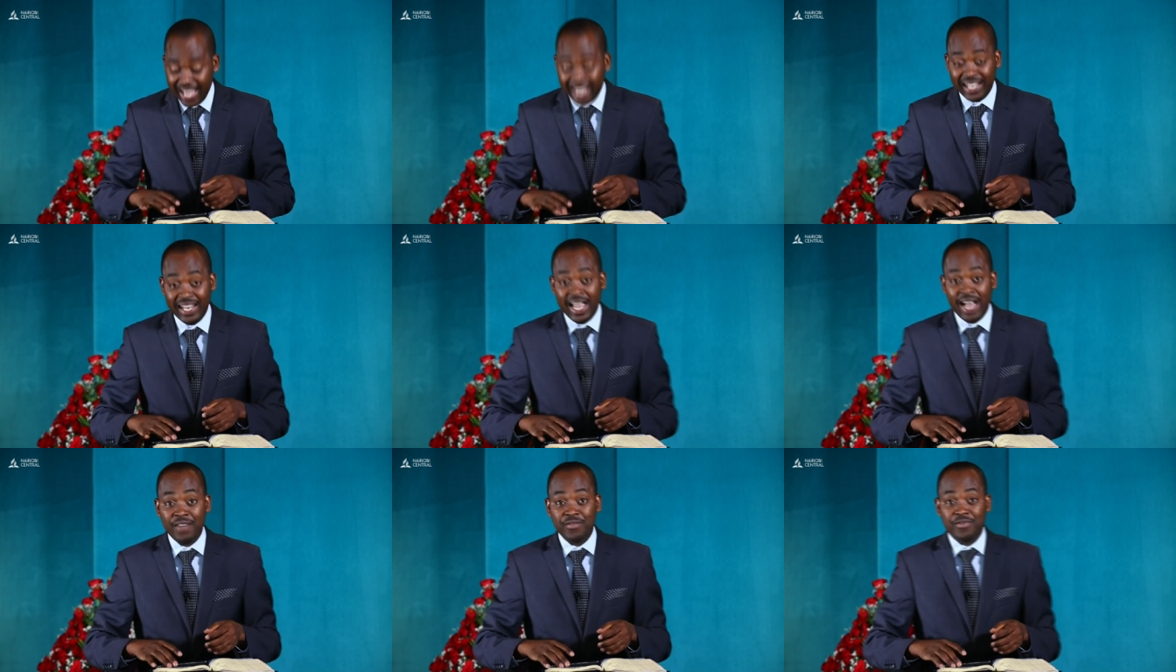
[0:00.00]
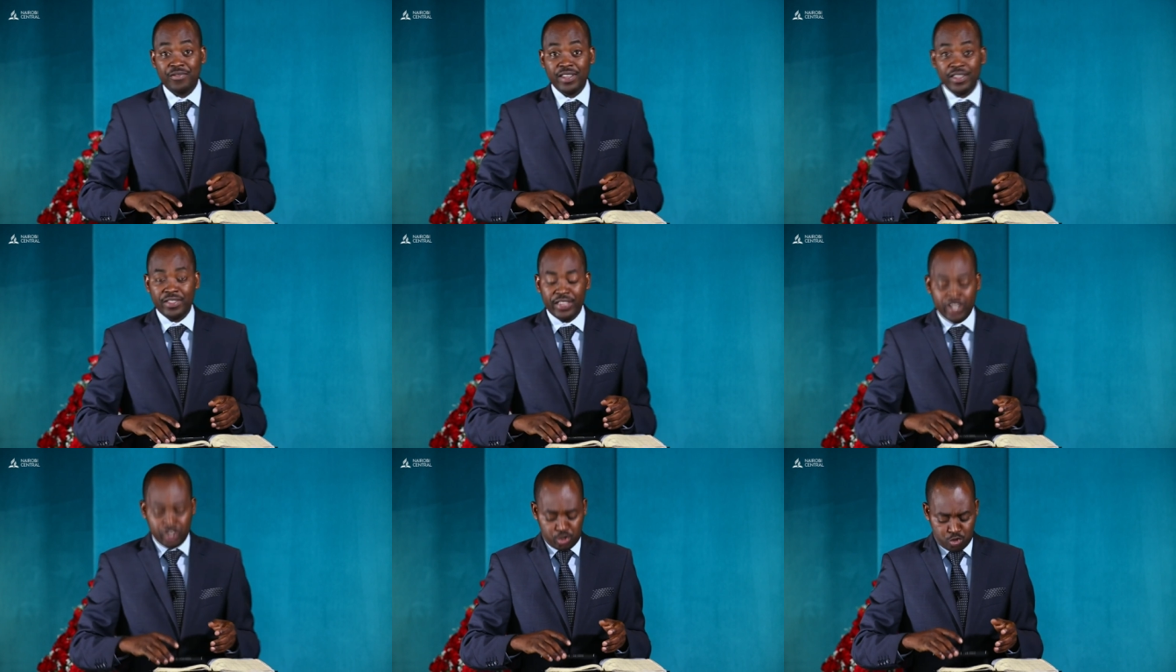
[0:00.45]
I love
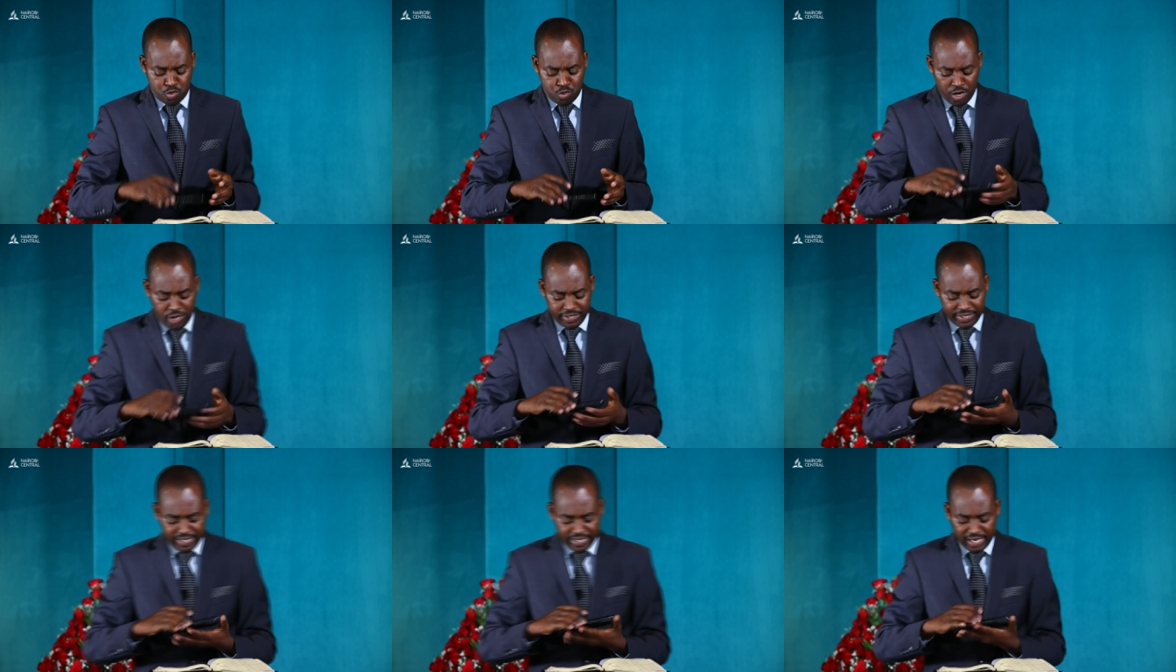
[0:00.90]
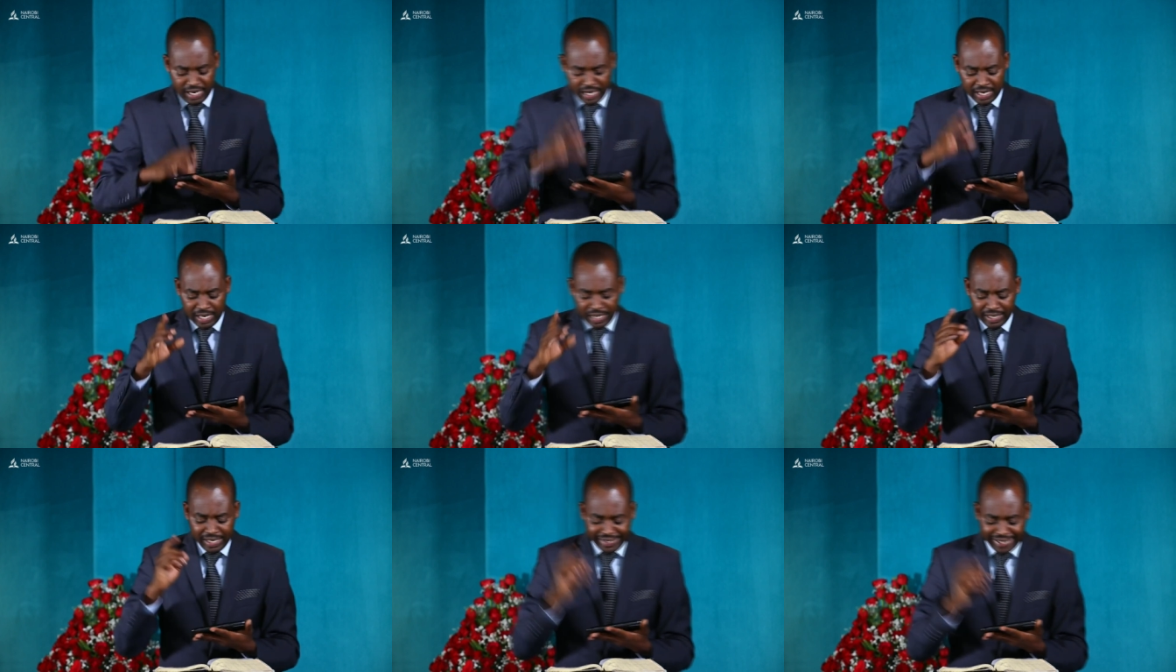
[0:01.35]
this quote. L
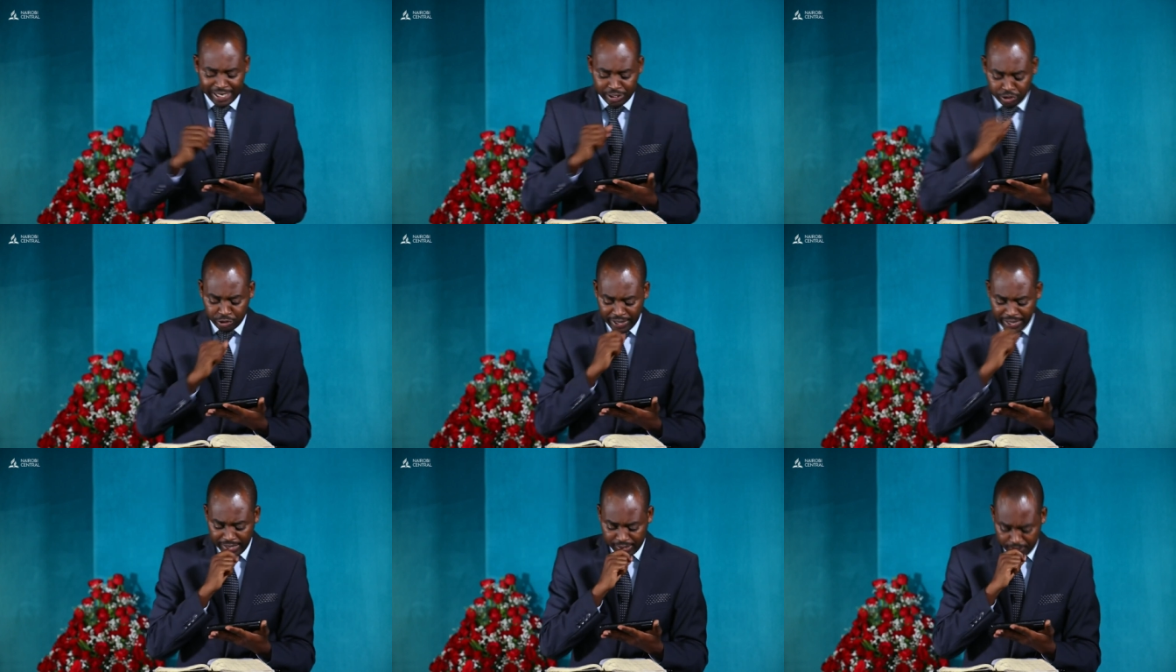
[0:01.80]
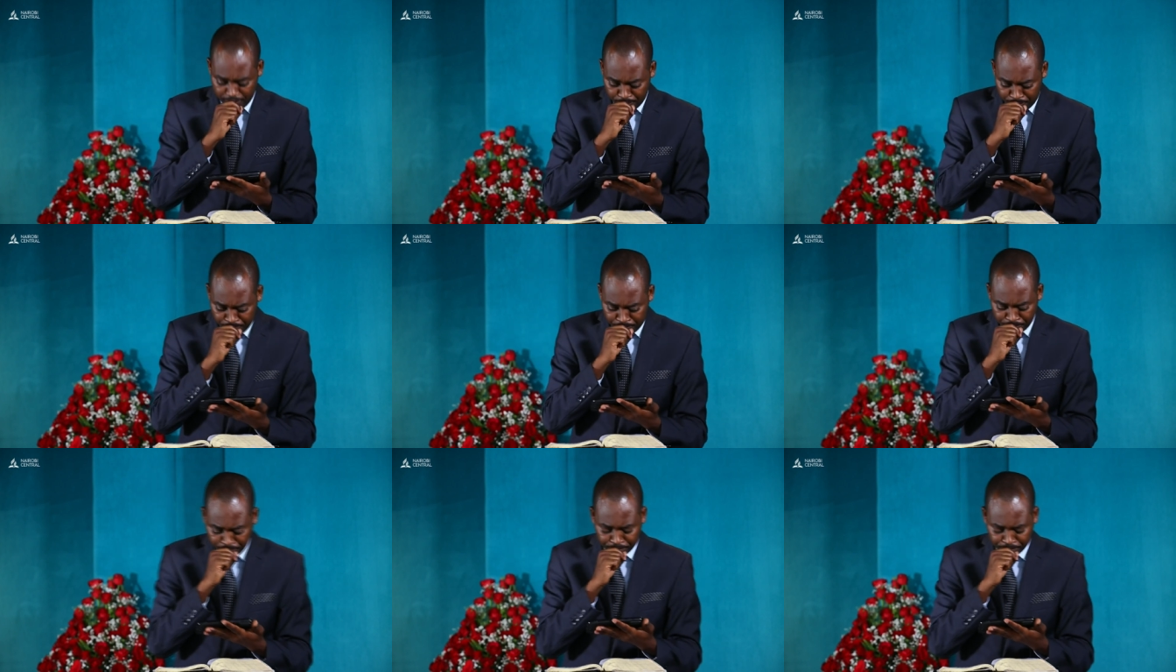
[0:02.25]
listen to this.